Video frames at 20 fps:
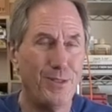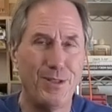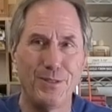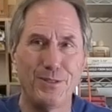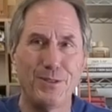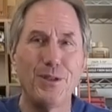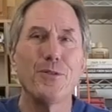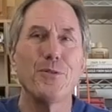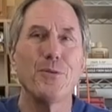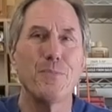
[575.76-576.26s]

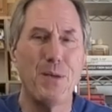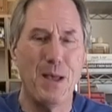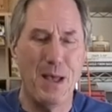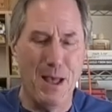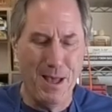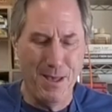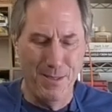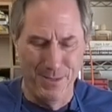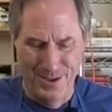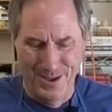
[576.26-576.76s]
the other
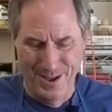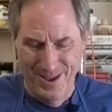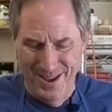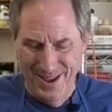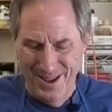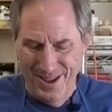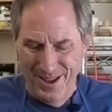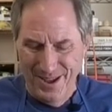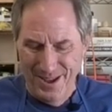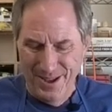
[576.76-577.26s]
path,
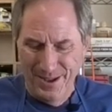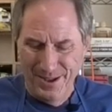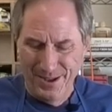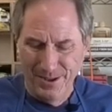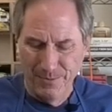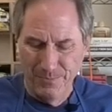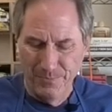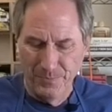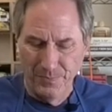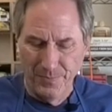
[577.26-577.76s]

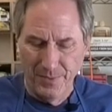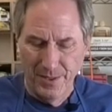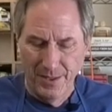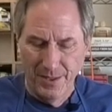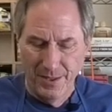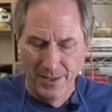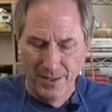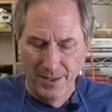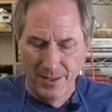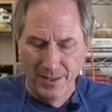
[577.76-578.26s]
um,
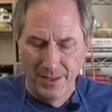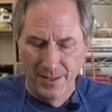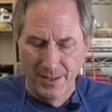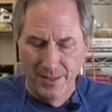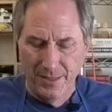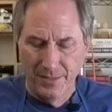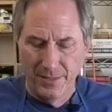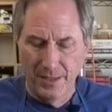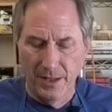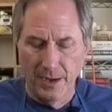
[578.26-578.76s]

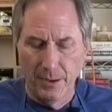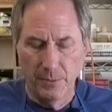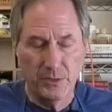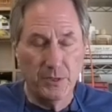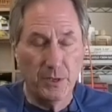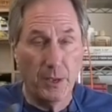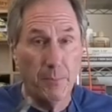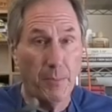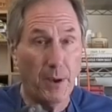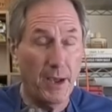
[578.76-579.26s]
then I would
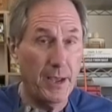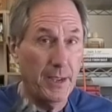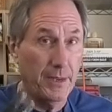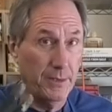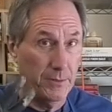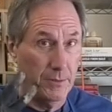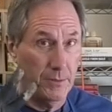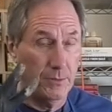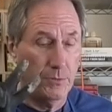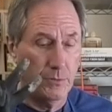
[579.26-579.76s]
say
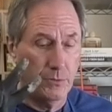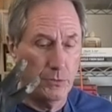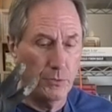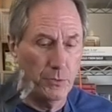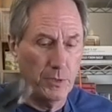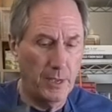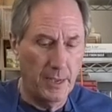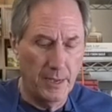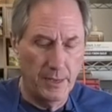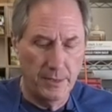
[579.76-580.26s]
buy two
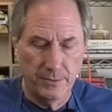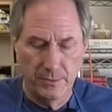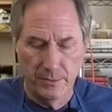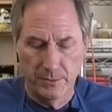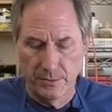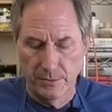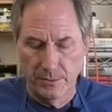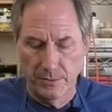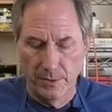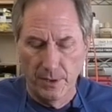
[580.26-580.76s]

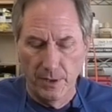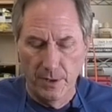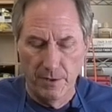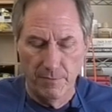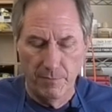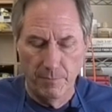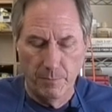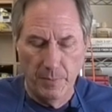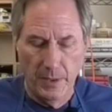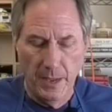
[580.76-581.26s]
cans
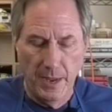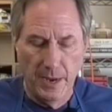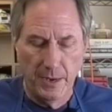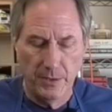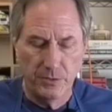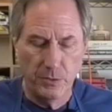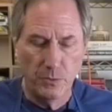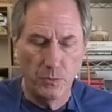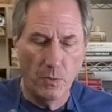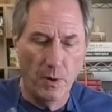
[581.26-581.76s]
of
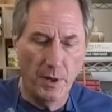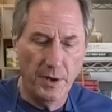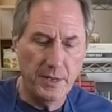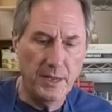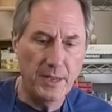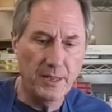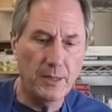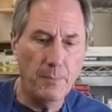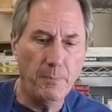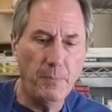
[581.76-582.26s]
paint. You want to
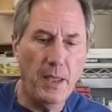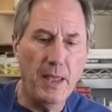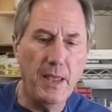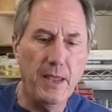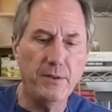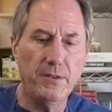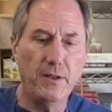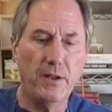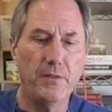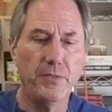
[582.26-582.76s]
get the
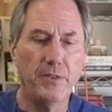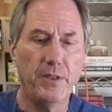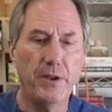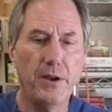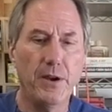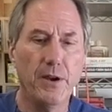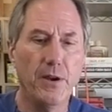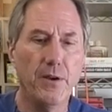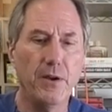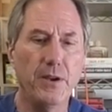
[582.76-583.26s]
paint on
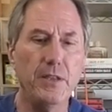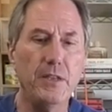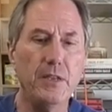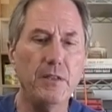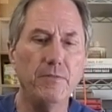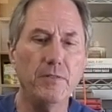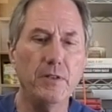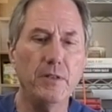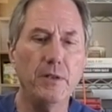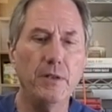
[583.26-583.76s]
there
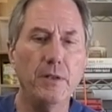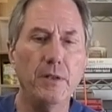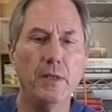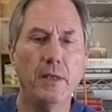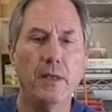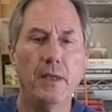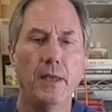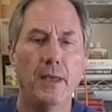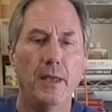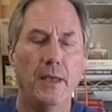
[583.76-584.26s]
even
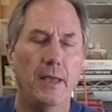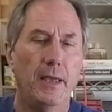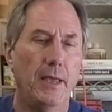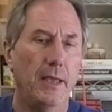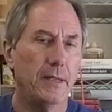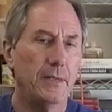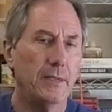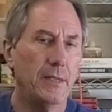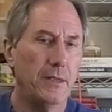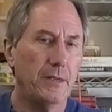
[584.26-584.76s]

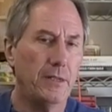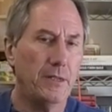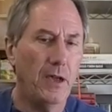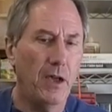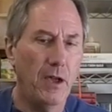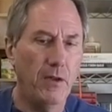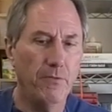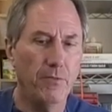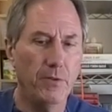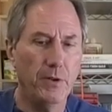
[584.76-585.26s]
and get
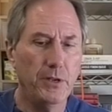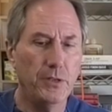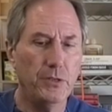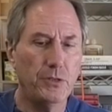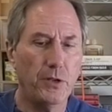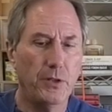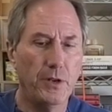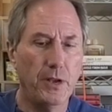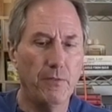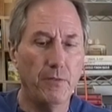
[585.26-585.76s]
coverage
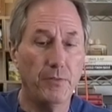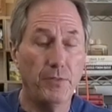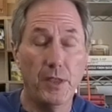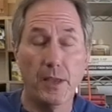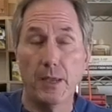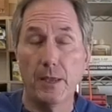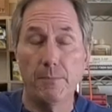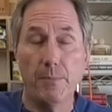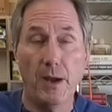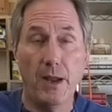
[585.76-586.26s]
on
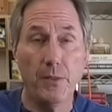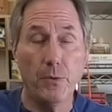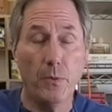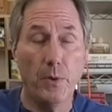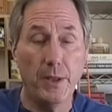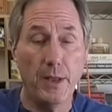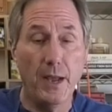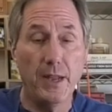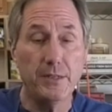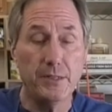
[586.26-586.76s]
everything. And by the
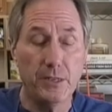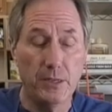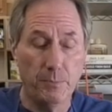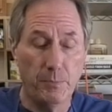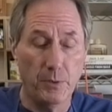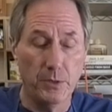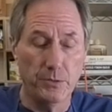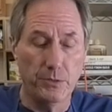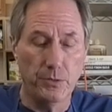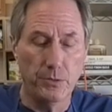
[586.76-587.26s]
way, I did
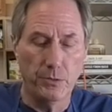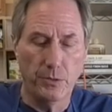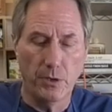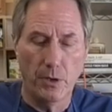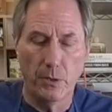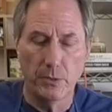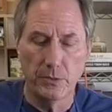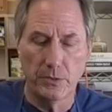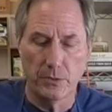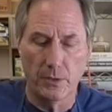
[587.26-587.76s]
put two
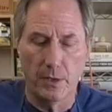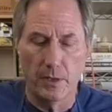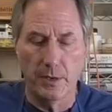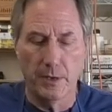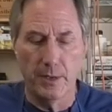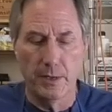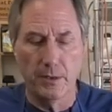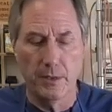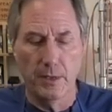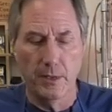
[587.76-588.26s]
coats on
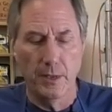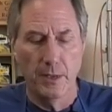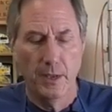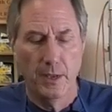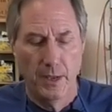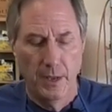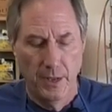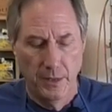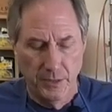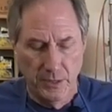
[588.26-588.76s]
and the,
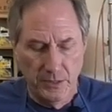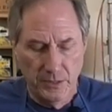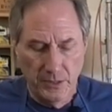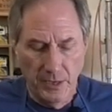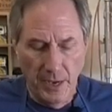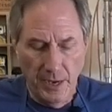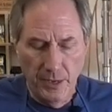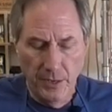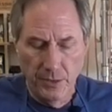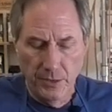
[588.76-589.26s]
the
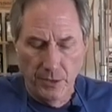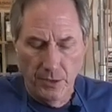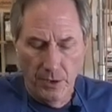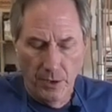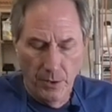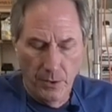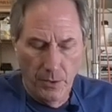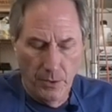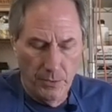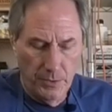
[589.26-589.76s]
second
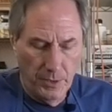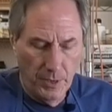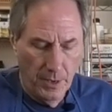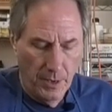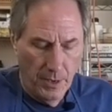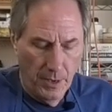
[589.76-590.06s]
coat